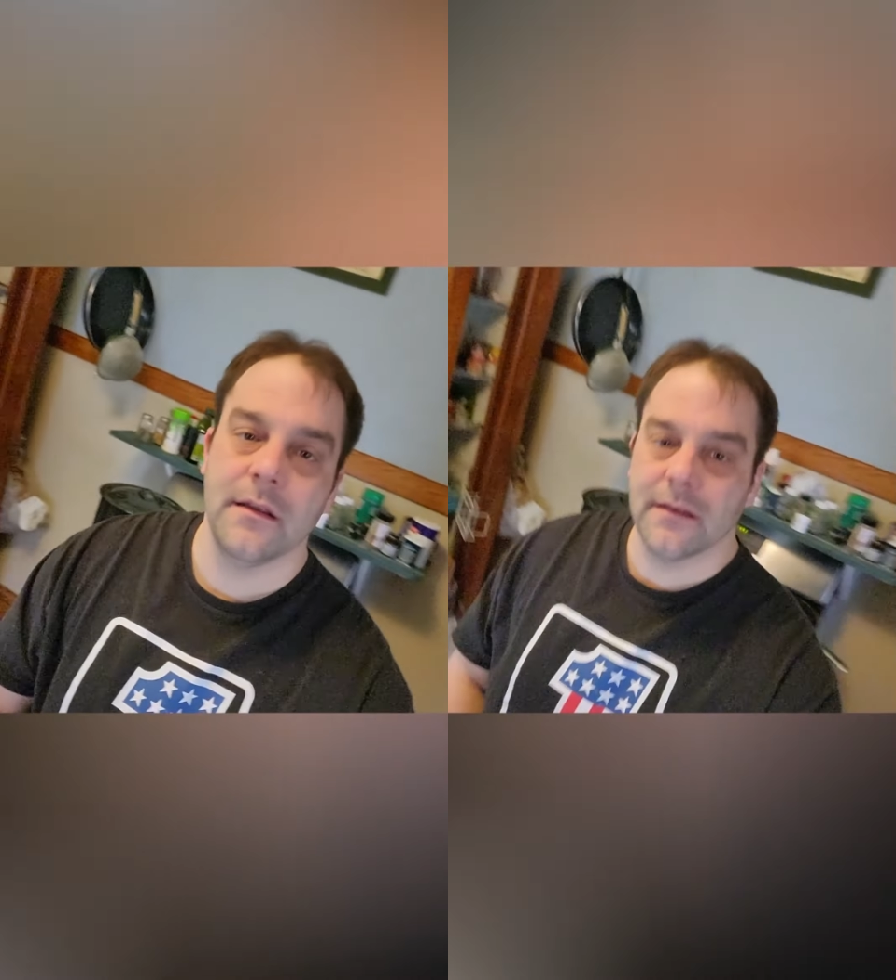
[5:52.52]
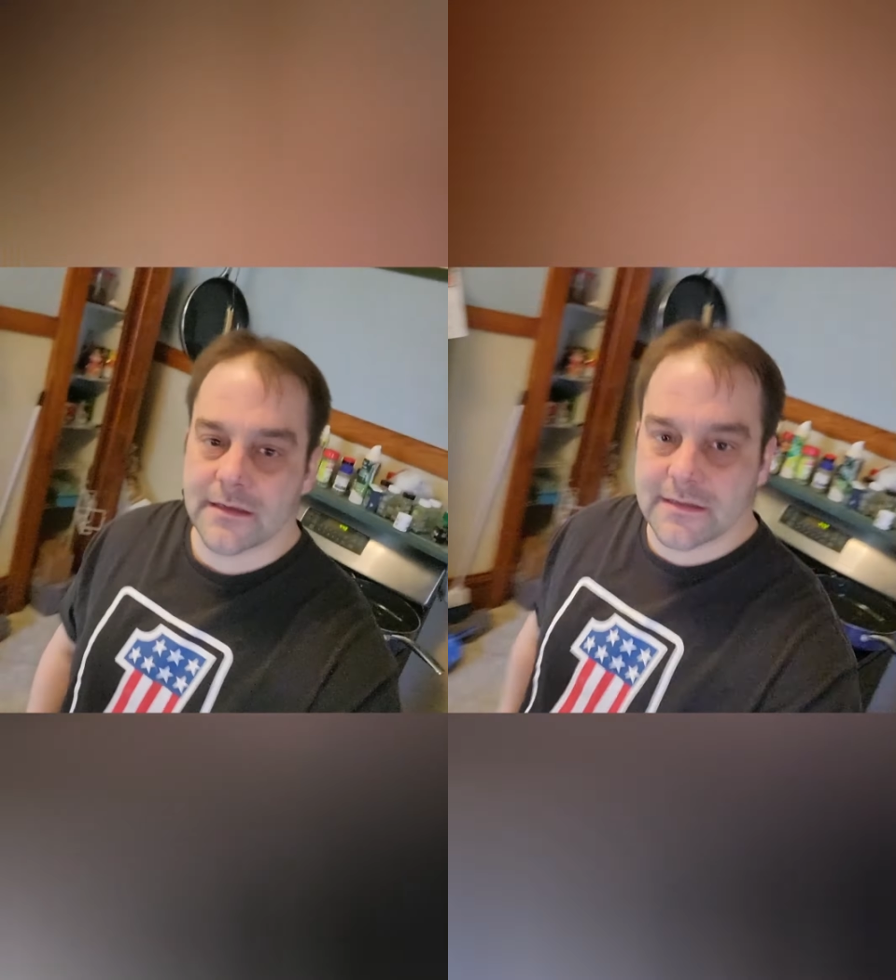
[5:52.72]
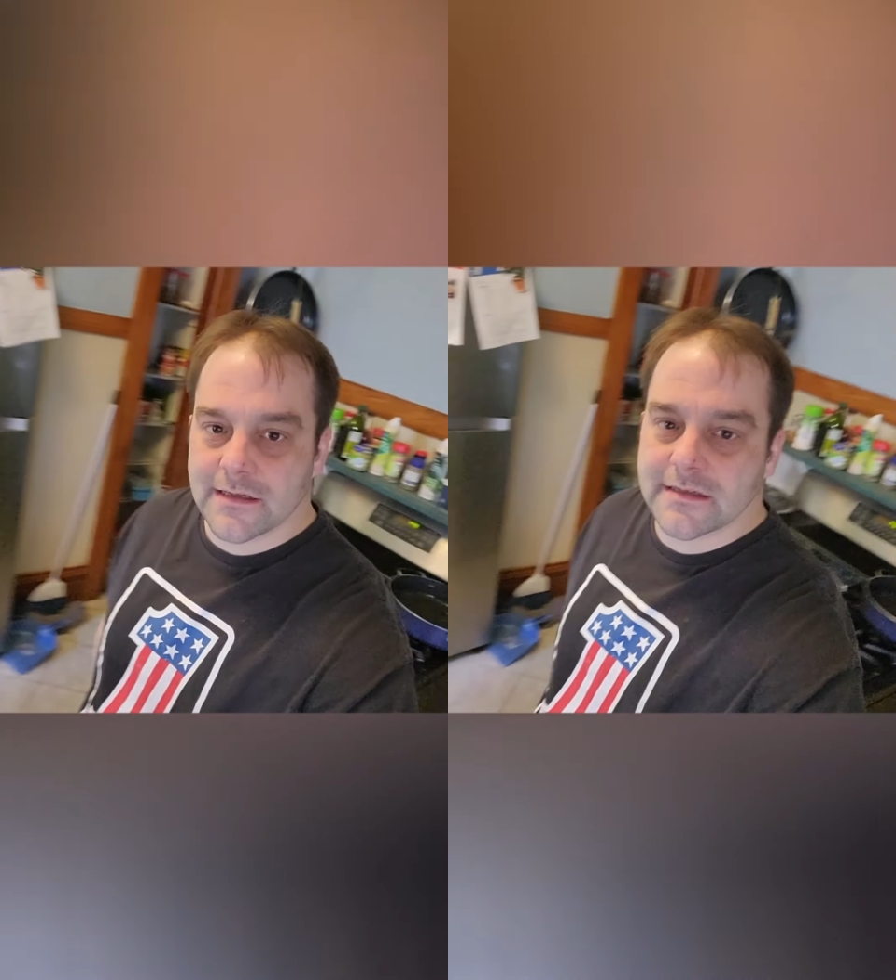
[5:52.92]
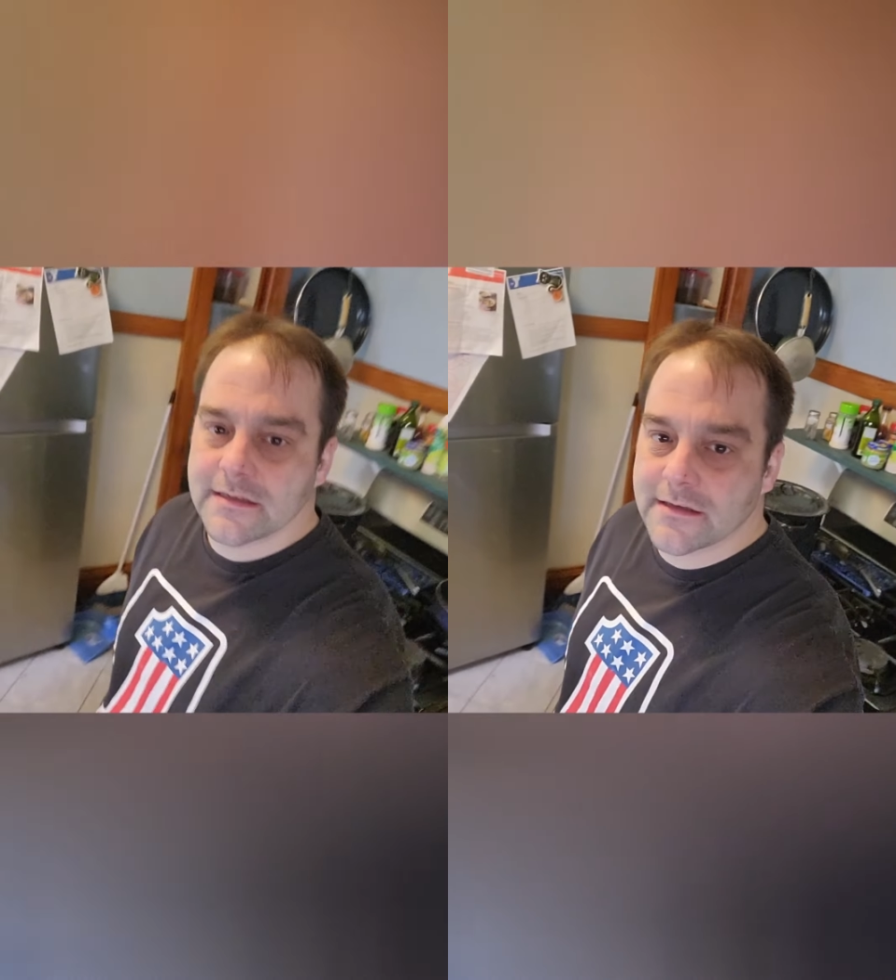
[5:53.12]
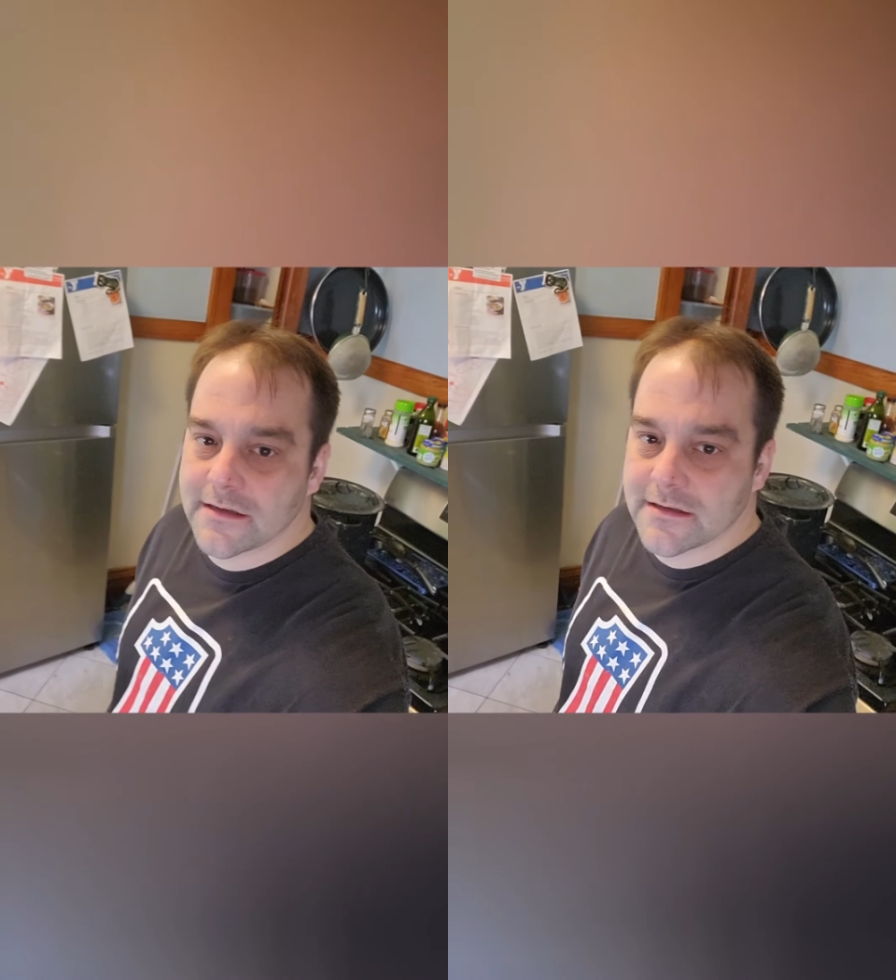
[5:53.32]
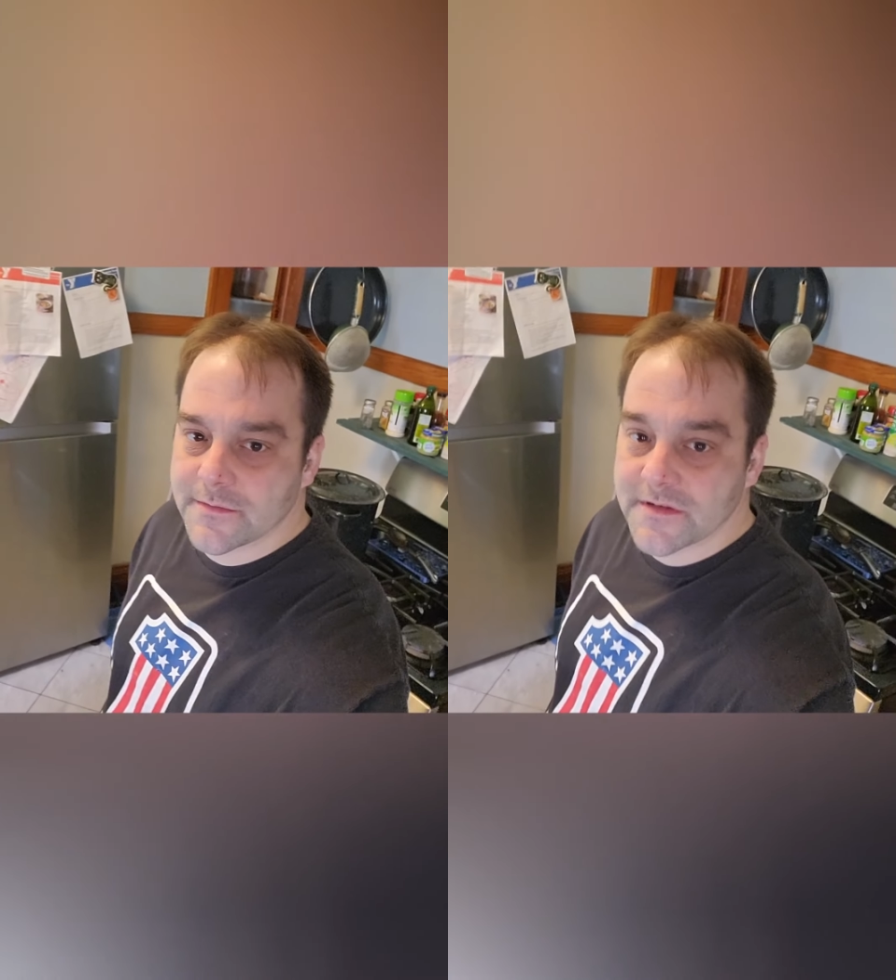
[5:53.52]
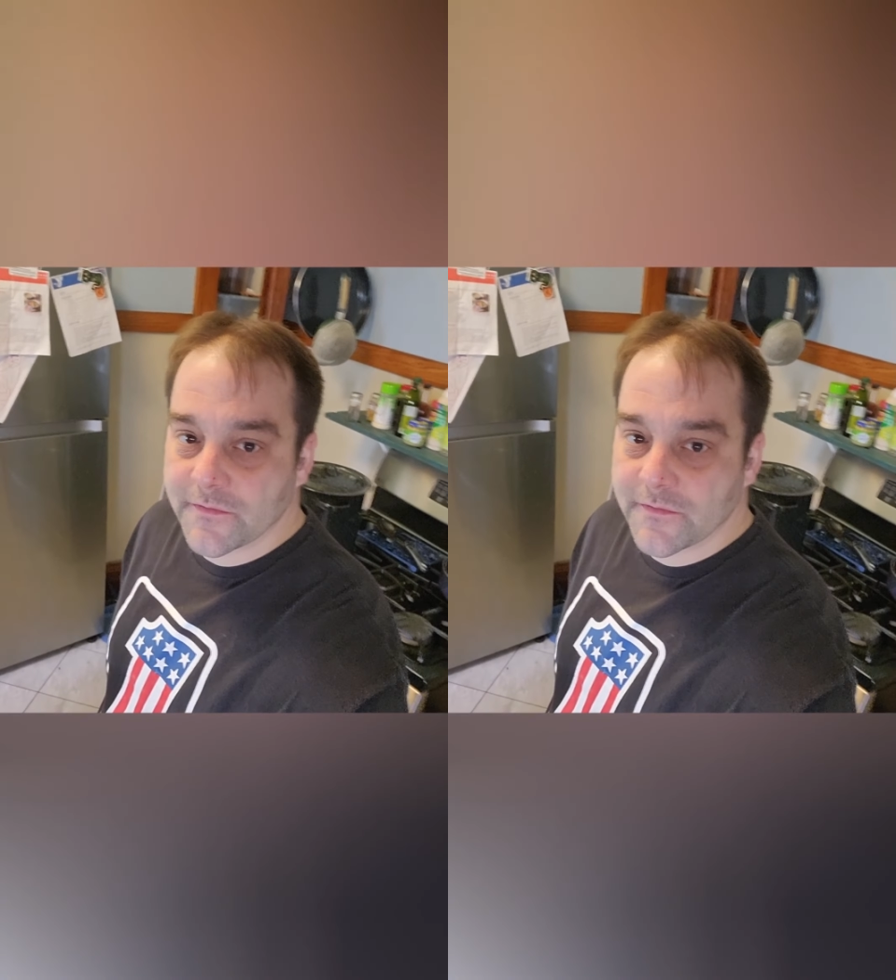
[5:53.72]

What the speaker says: Let's slice and dice up some